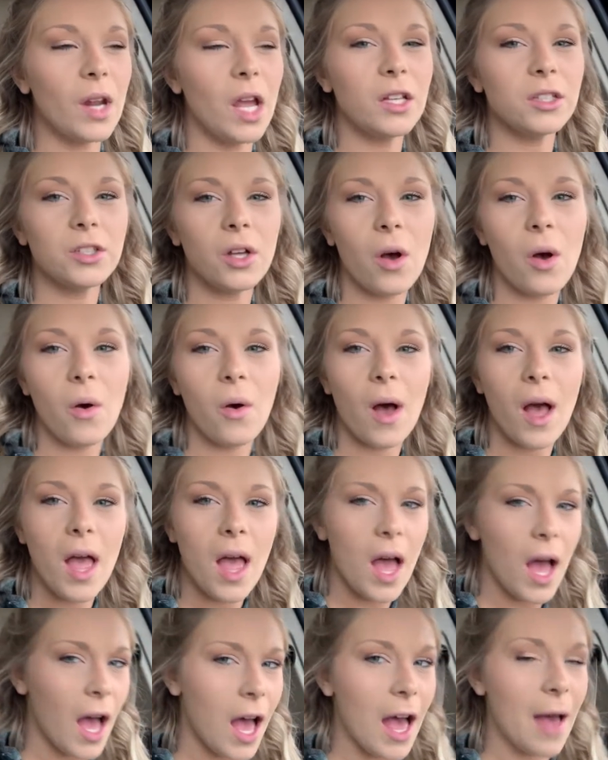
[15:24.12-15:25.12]
So
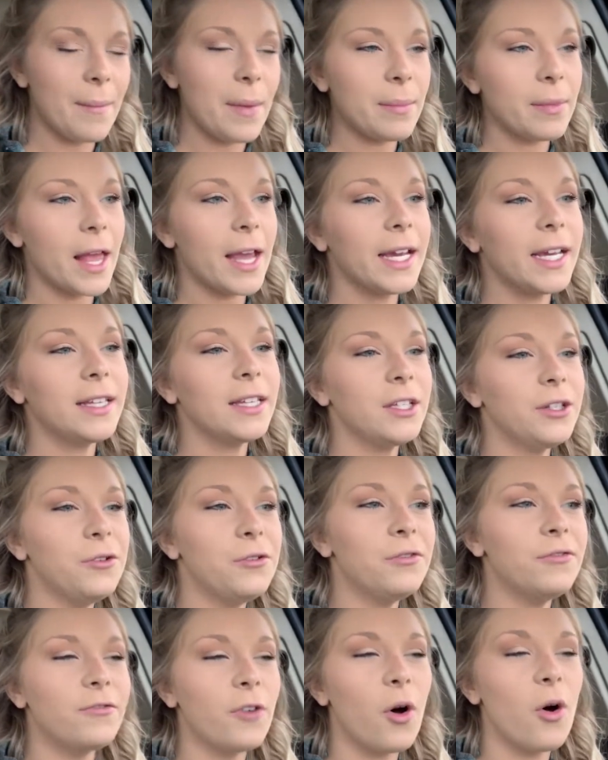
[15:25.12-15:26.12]
I'm liking the new
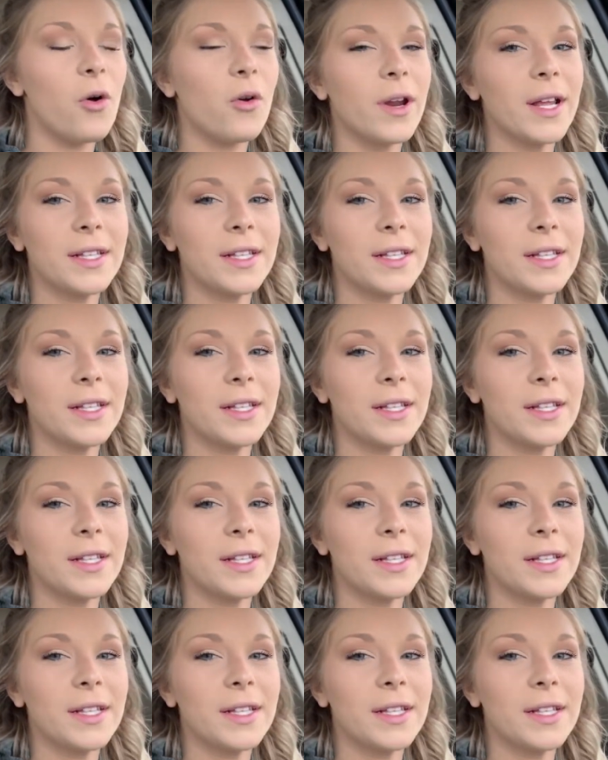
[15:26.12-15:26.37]
phone.